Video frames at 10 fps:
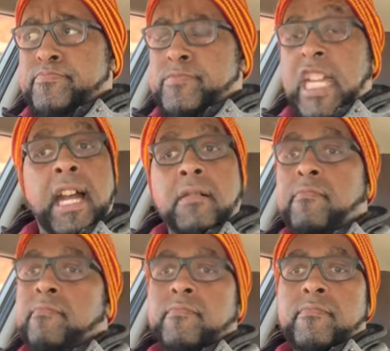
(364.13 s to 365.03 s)
yeah,
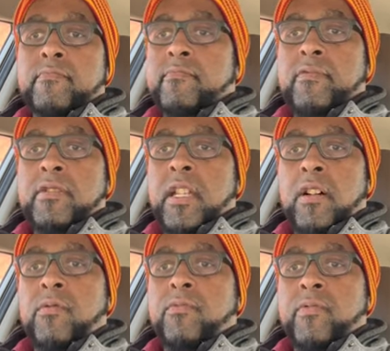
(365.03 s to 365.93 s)
you
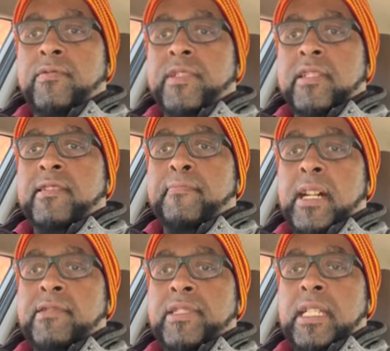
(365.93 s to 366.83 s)
know, we're just a
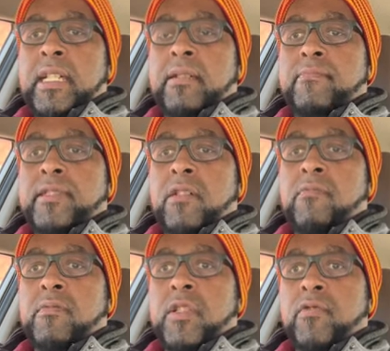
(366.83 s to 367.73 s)
better team. So,
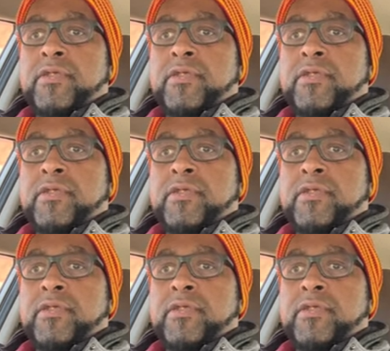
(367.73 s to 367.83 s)
go